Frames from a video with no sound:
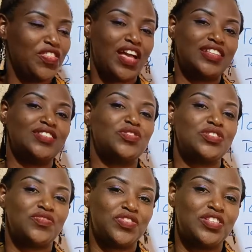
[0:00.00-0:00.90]
that
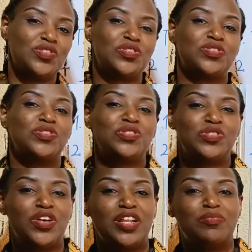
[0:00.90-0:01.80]
those videos
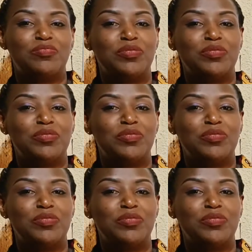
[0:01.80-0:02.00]
also help